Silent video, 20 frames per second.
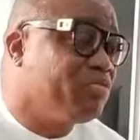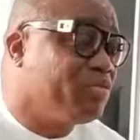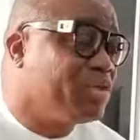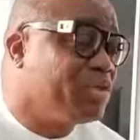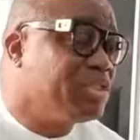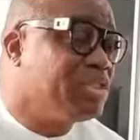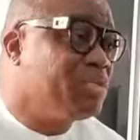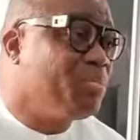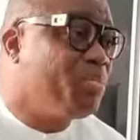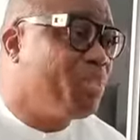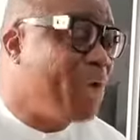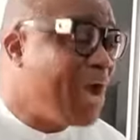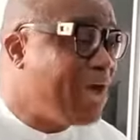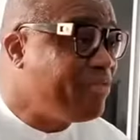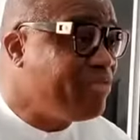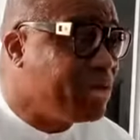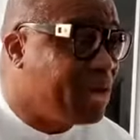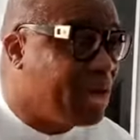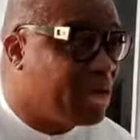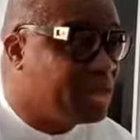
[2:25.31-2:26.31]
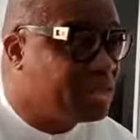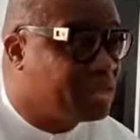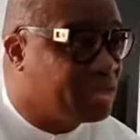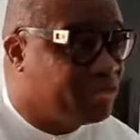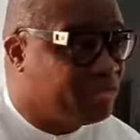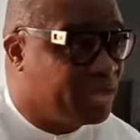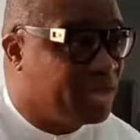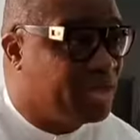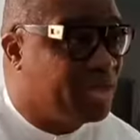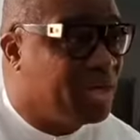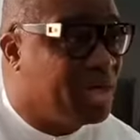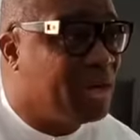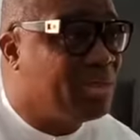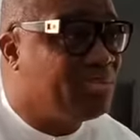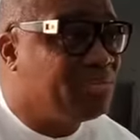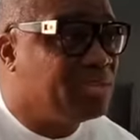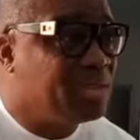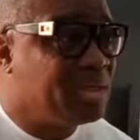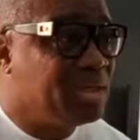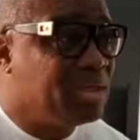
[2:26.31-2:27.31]
for depriving us of
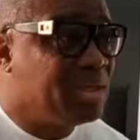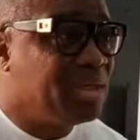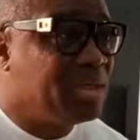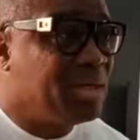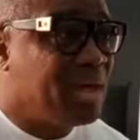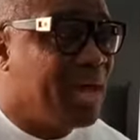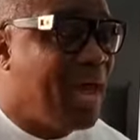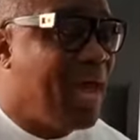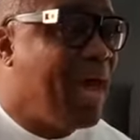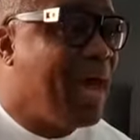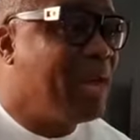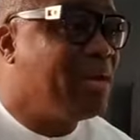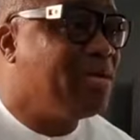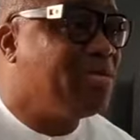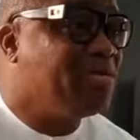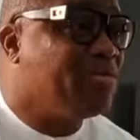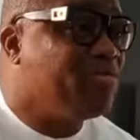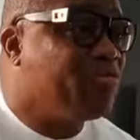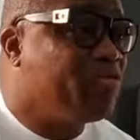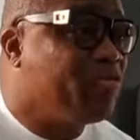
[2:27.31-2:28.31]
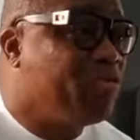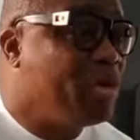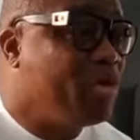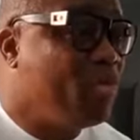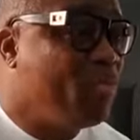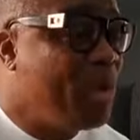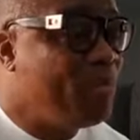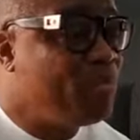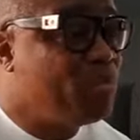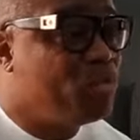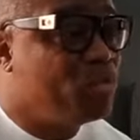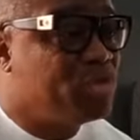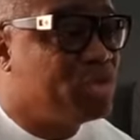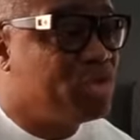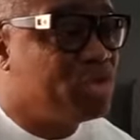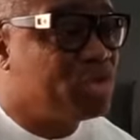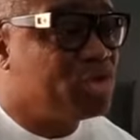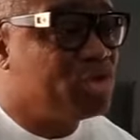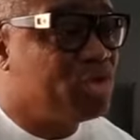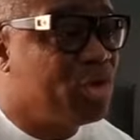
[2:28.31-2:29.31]
income and for the
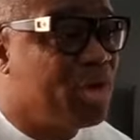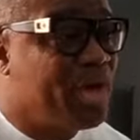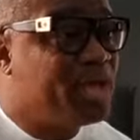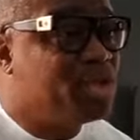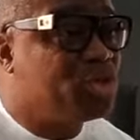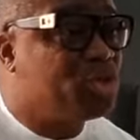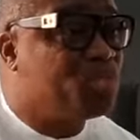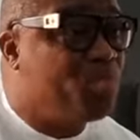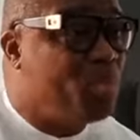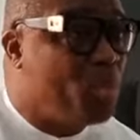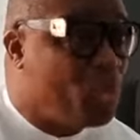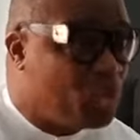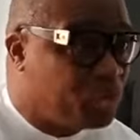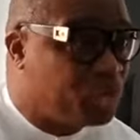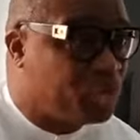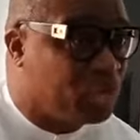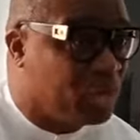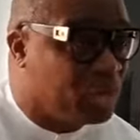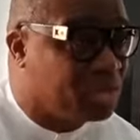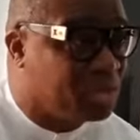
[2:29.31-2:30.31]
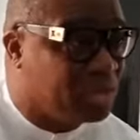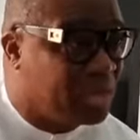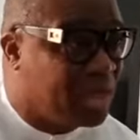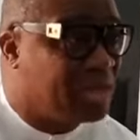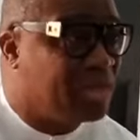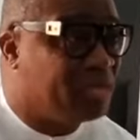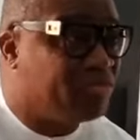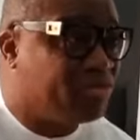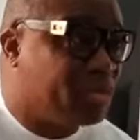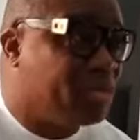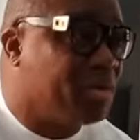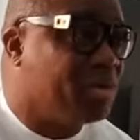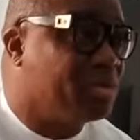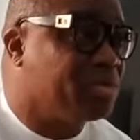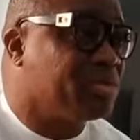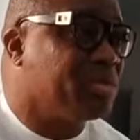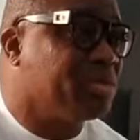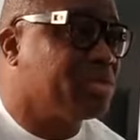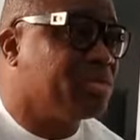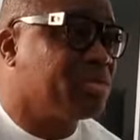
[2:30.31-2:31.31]
reputational exposure that they've
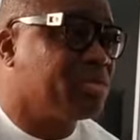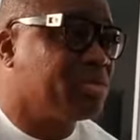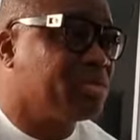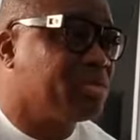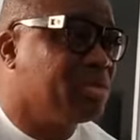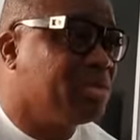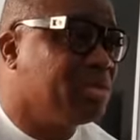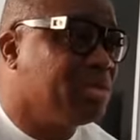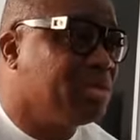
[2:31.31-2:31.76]
caused us.